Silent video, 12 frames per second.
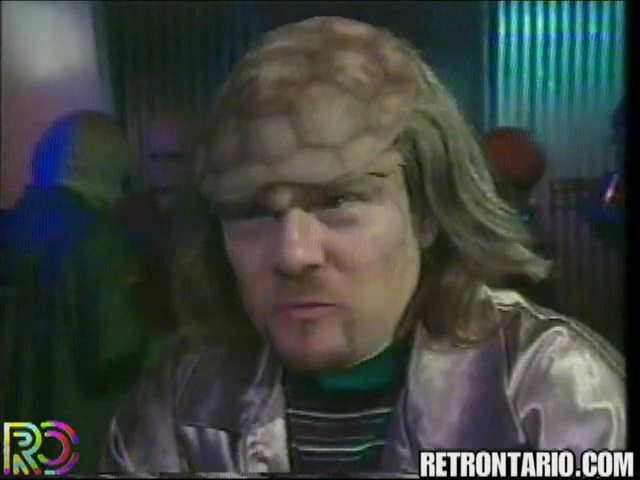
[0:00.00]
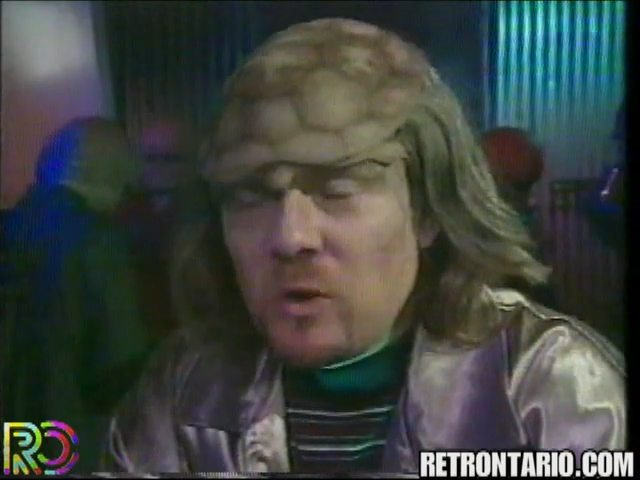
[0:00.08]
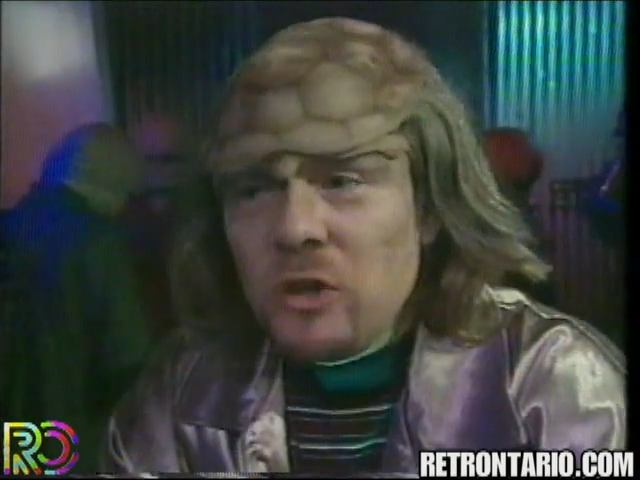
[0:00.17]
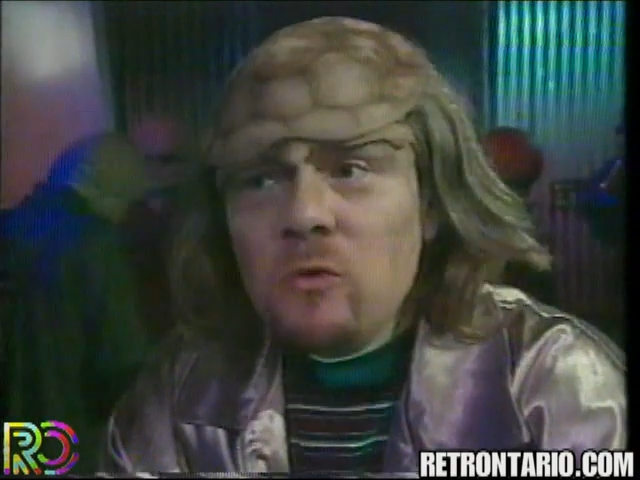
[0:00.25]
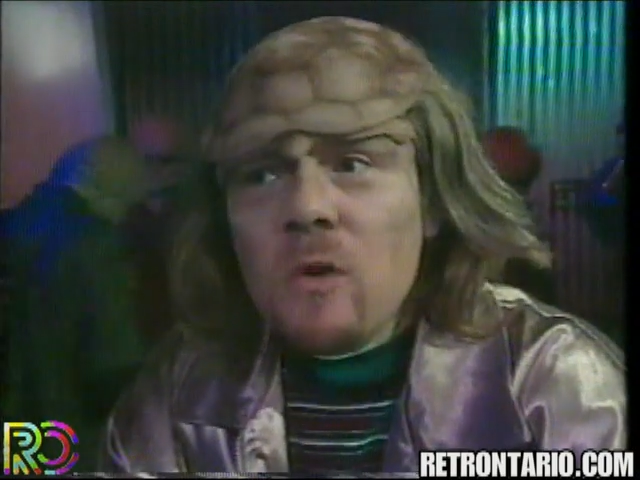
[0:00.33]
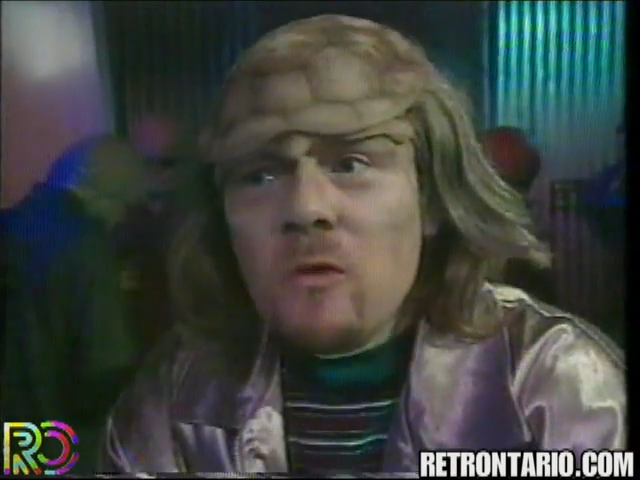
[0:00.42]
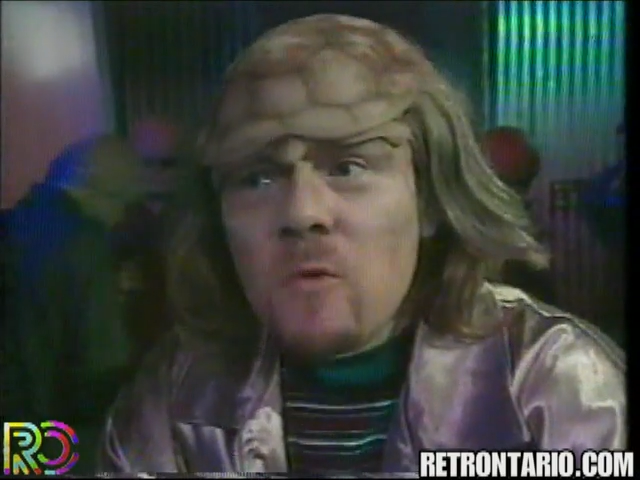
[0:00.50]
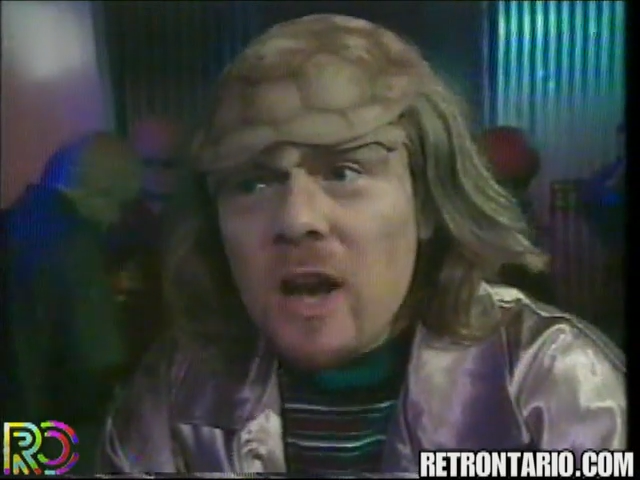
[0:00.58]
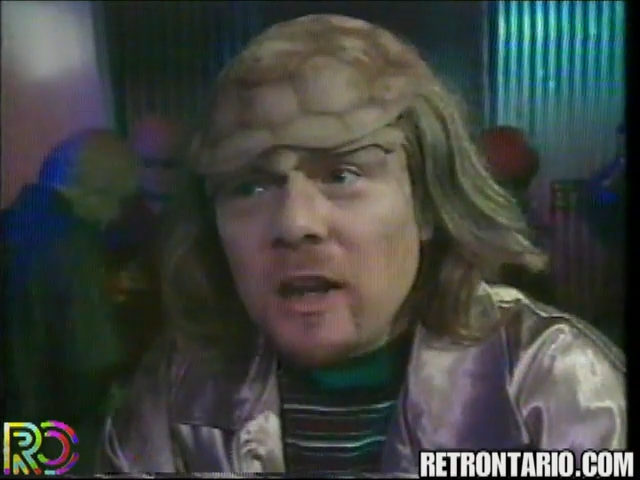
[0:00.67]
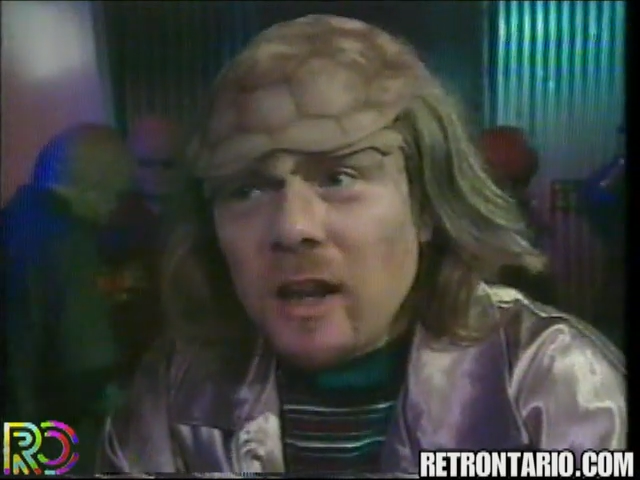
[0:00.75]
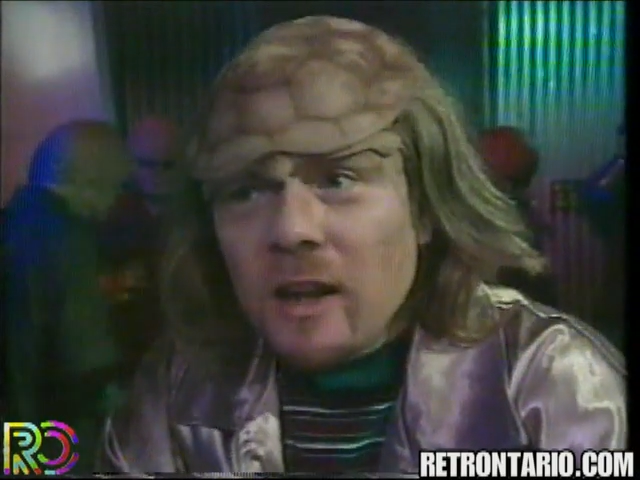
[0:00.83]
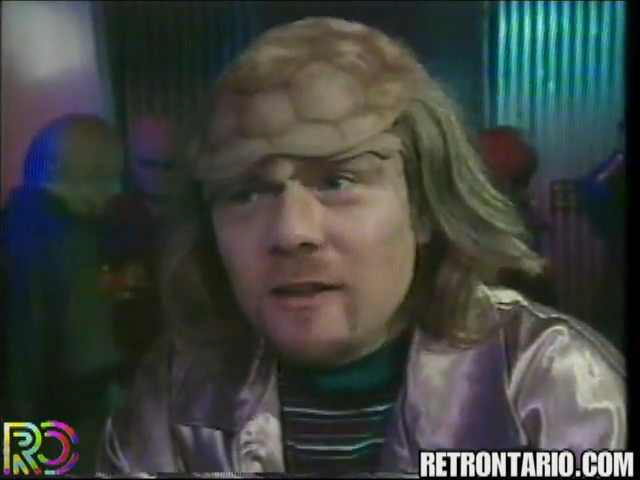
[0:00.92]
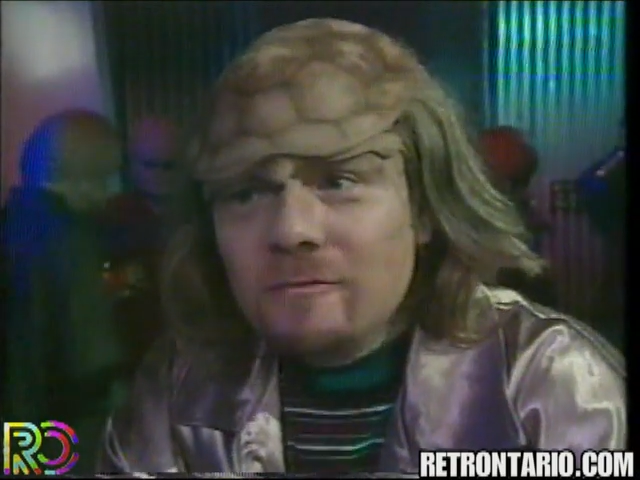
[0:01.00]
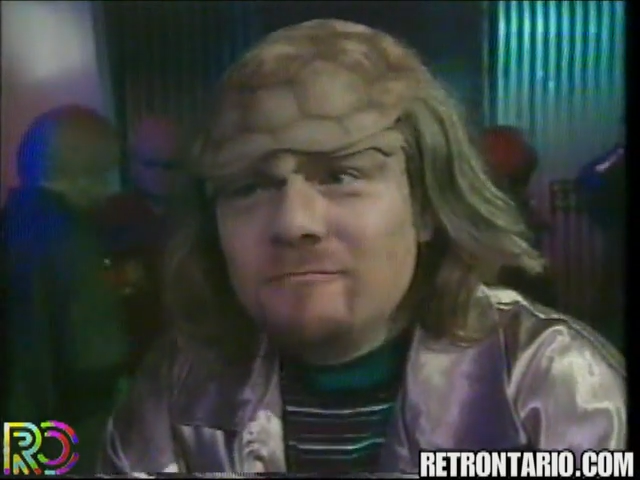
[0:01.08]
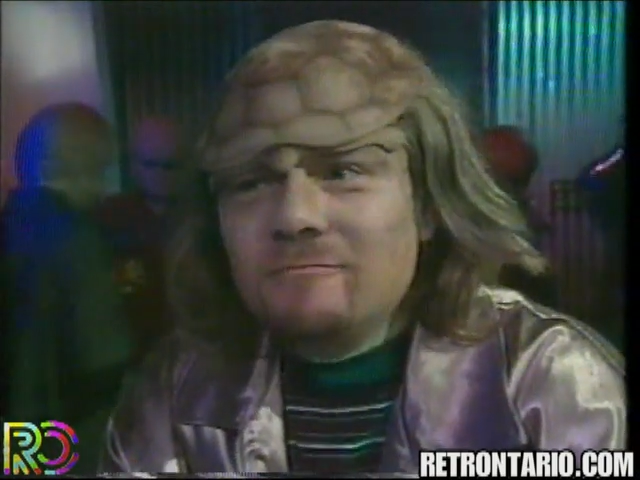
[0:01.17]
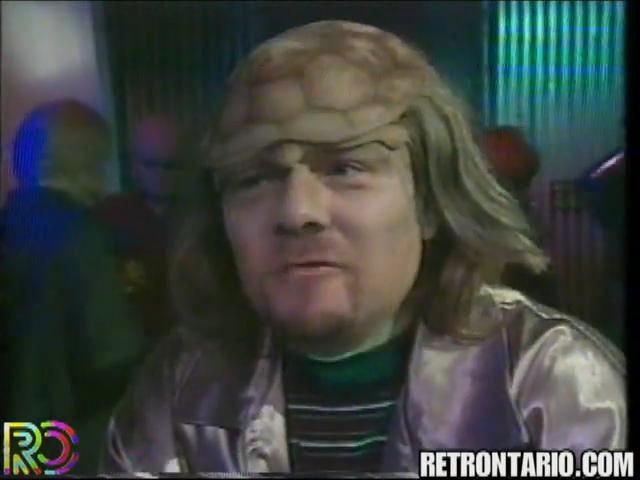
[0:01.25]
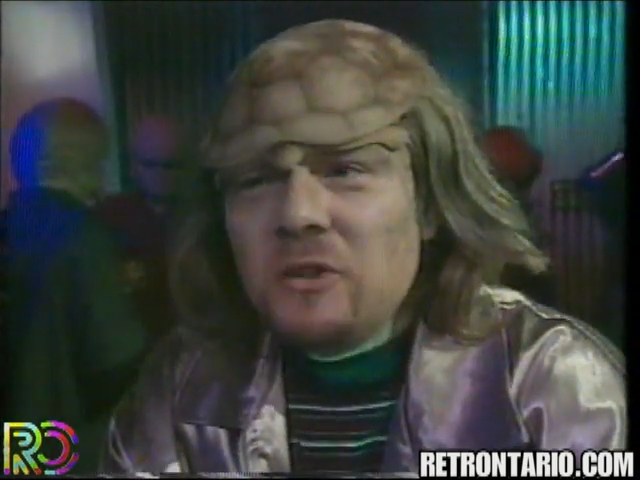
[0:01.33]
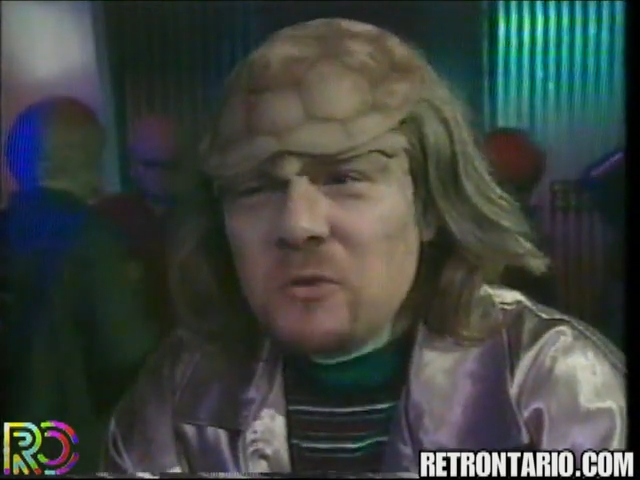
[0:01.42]
When you are ready,
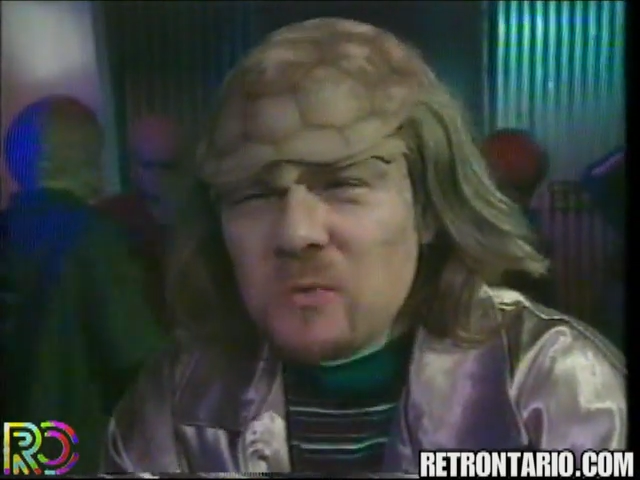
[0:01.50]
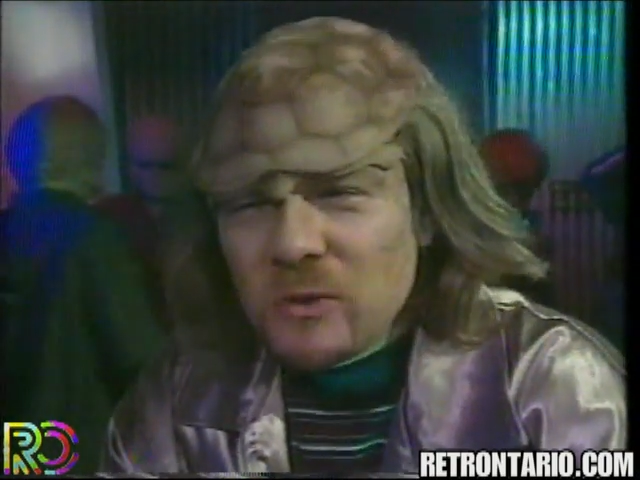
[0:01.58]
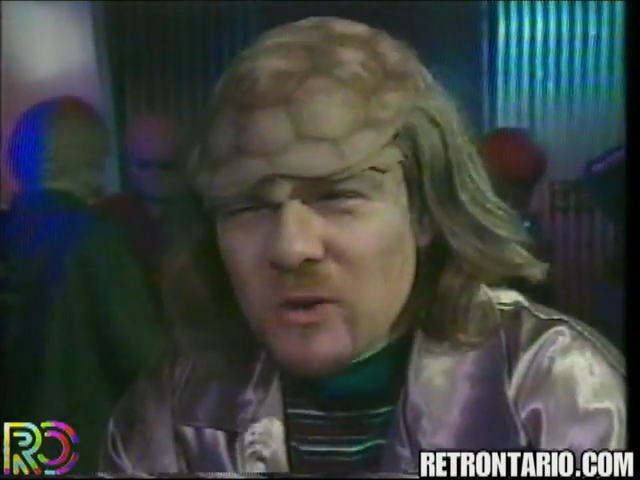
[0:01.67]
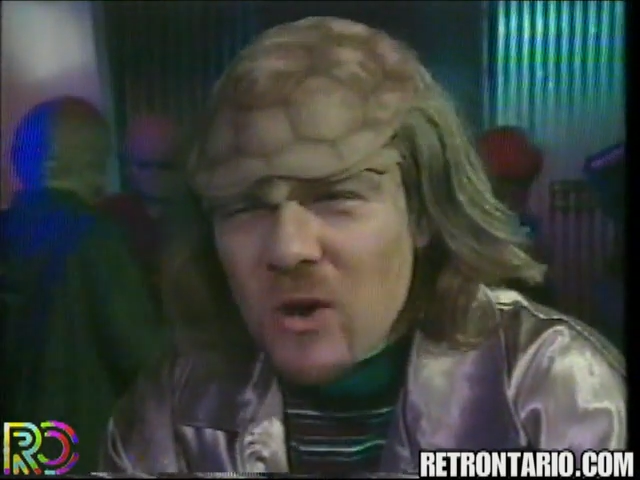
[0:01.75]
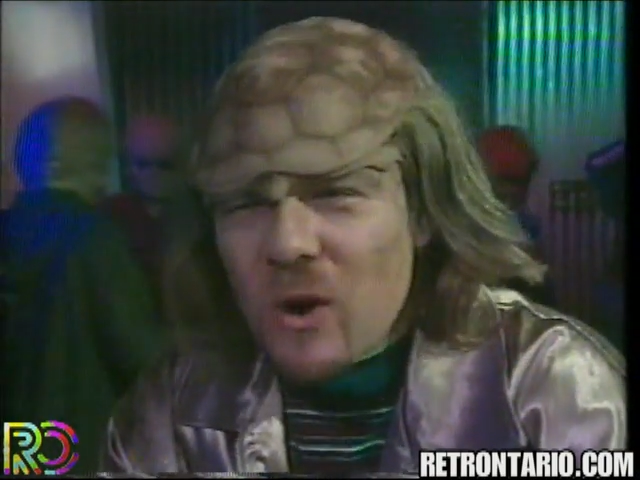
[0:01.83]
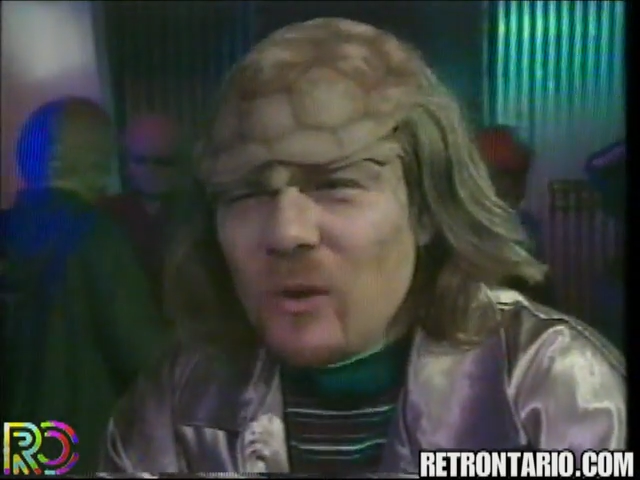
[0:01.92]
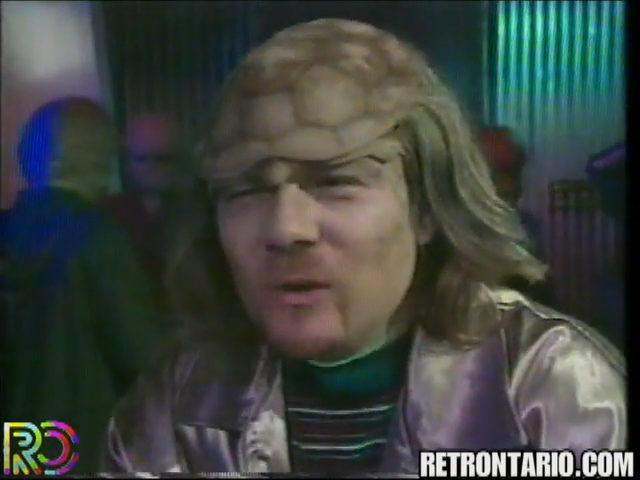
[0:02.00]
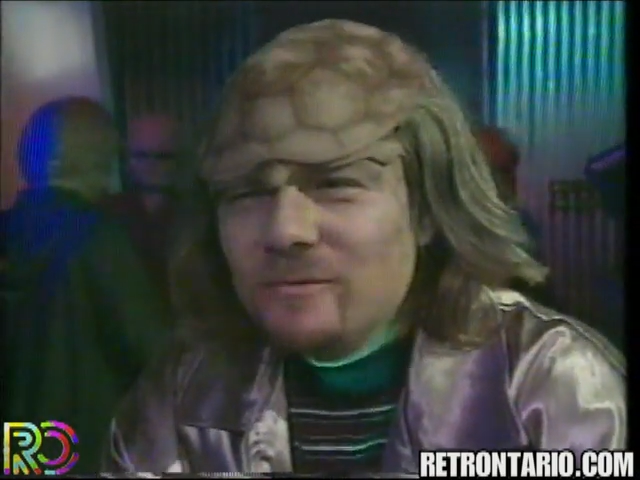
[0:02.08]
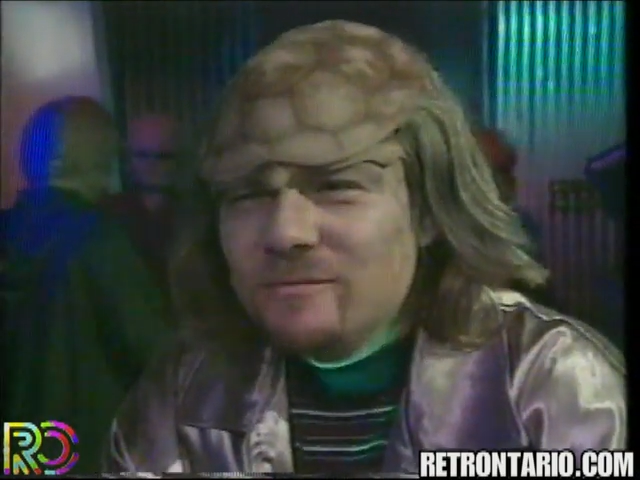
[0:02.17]
you will know.